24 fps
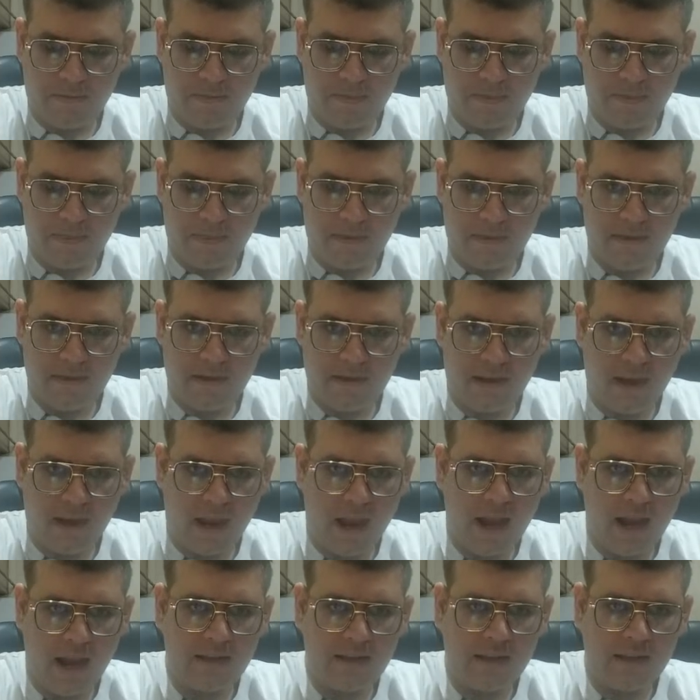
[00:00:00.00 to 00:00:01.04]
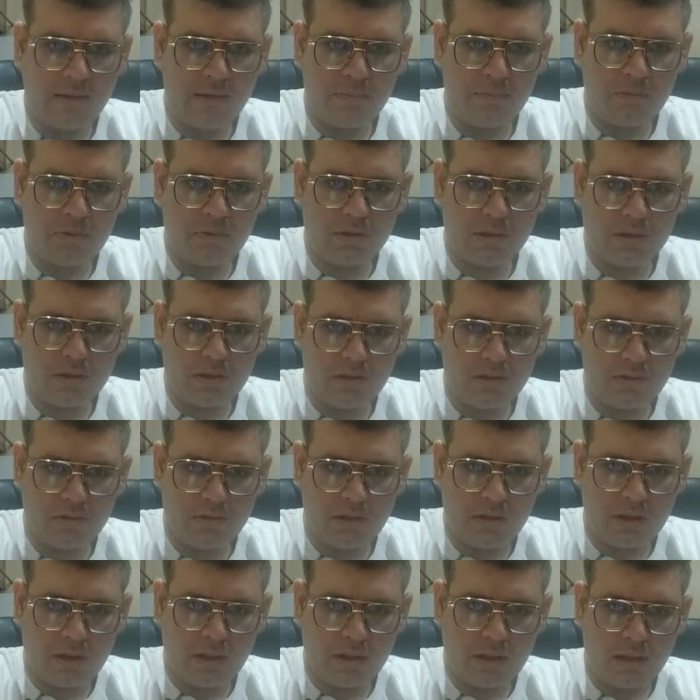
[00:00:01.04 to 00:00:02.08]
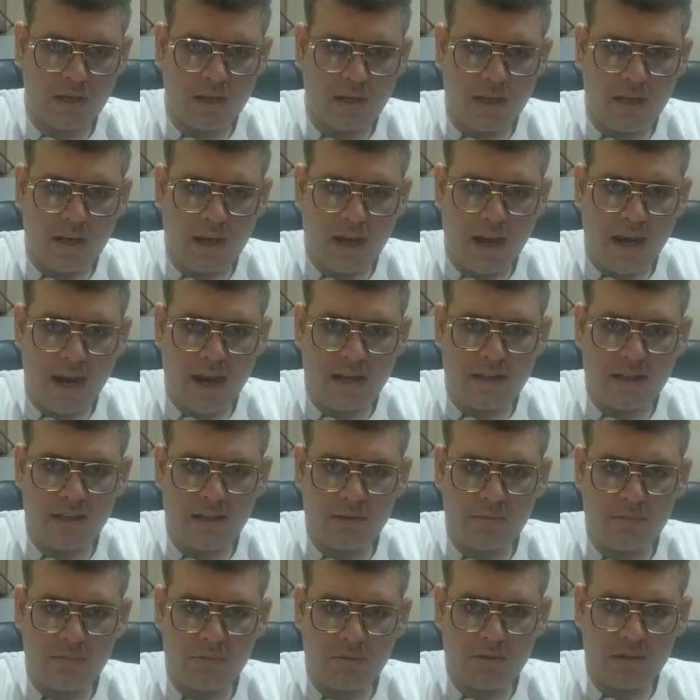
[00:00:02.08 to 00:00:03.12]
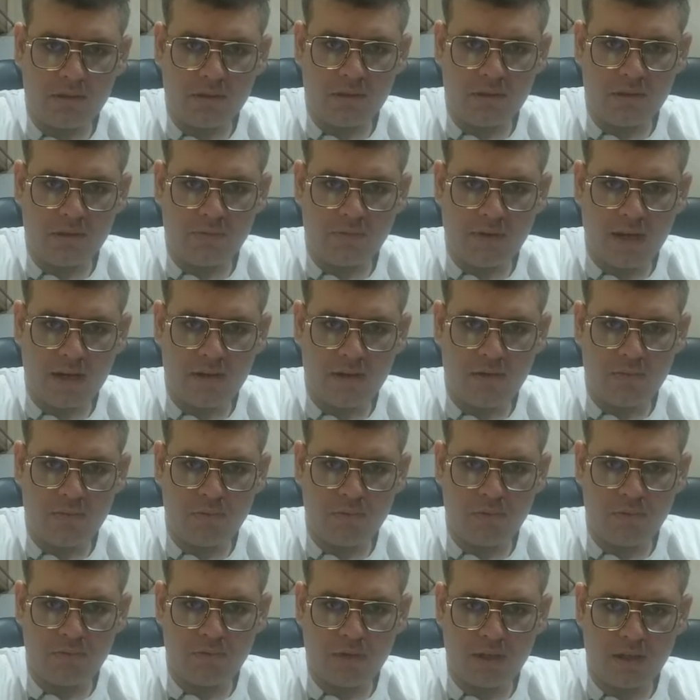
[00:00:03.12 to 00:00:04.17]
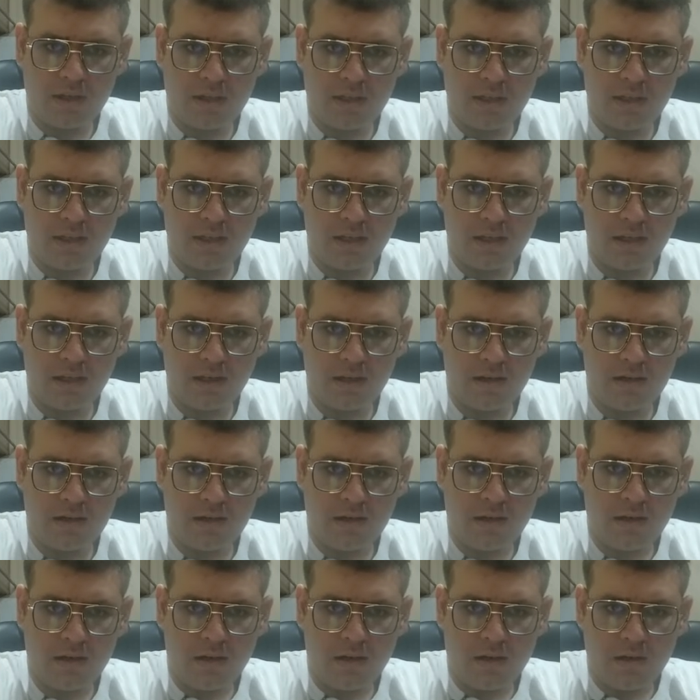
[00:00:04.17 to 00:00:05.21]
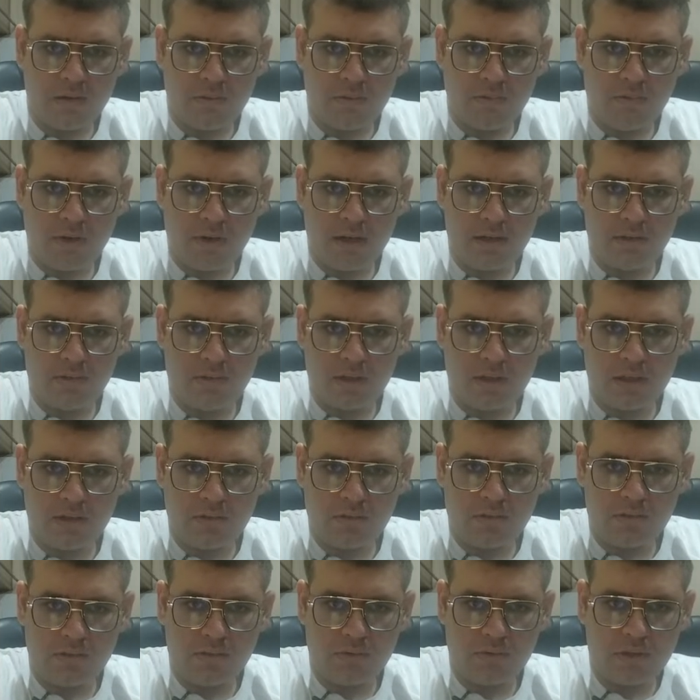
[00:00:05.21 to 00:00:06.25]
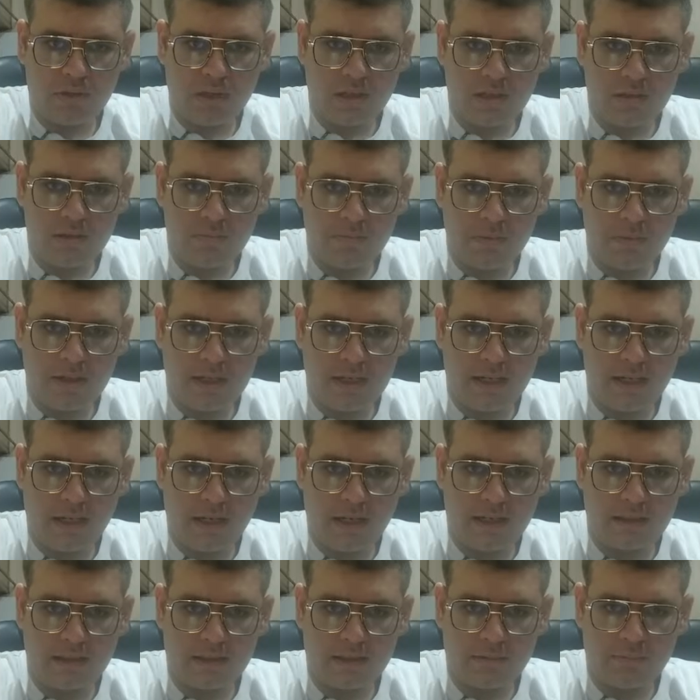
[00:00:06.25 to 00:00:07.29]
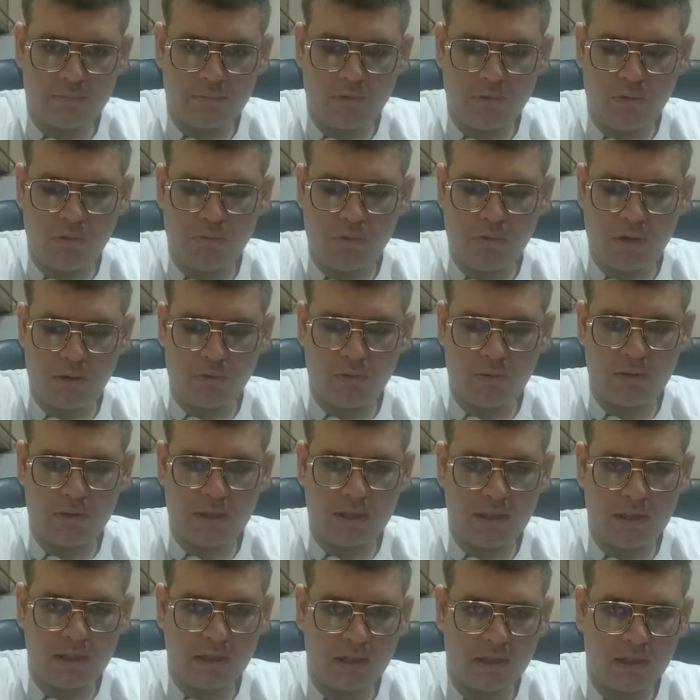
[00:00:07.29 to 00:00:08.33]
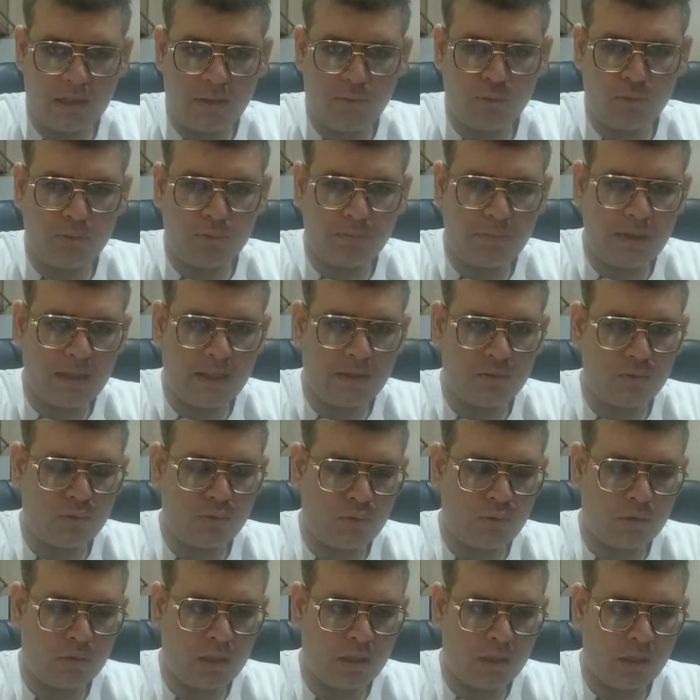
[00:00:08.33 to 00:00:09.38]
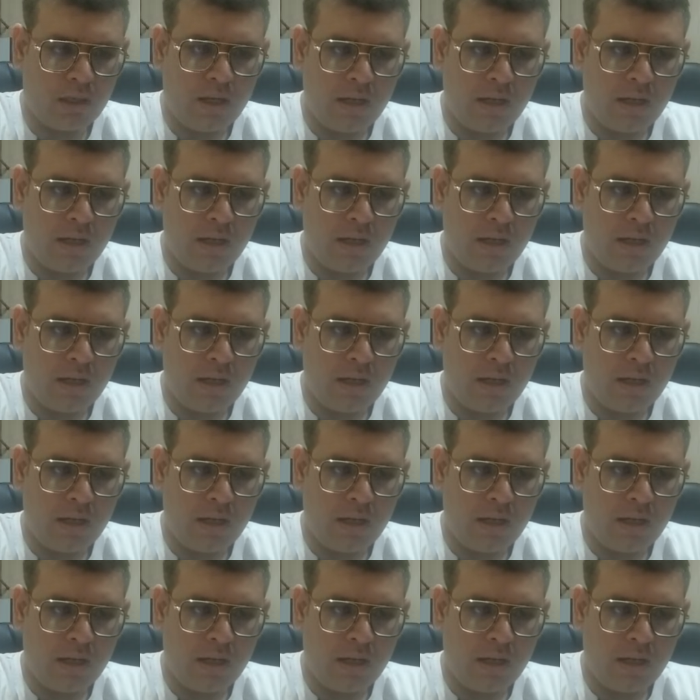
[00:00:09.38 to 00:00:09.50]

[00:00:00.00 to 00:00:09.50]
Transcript: See, at this position only. At this position, when you move the king here, what you need to do, just play like this. Move the queen here, give space to king.